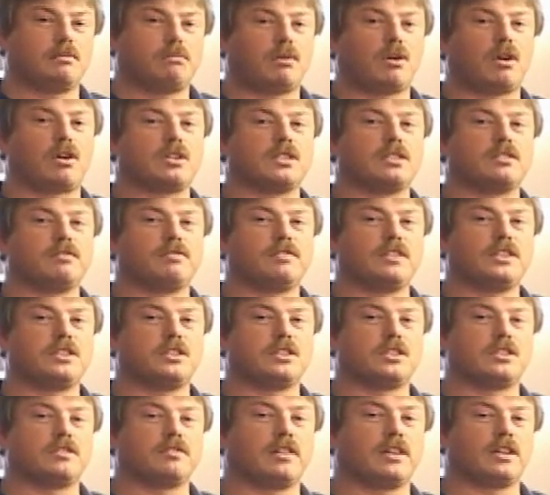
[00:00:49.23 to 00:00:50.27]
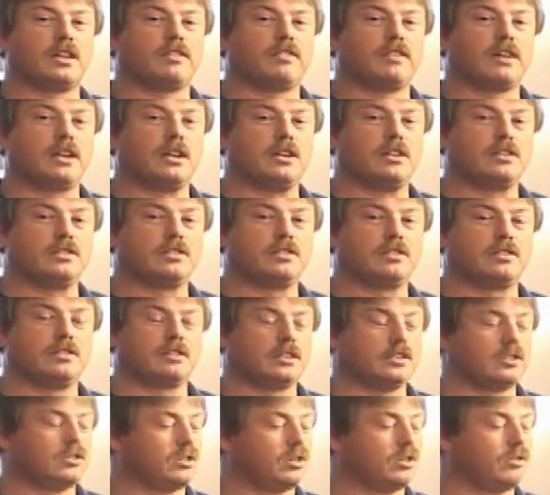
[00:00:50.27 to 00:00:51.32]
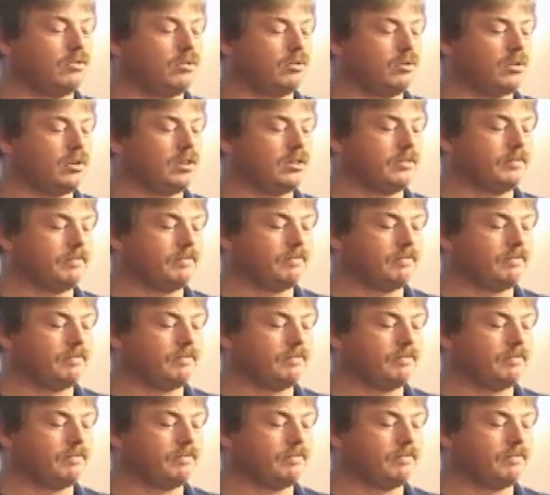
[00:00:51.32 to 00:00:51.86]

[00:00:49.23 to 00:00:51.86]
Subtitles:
parts and features of elevators, and so forth.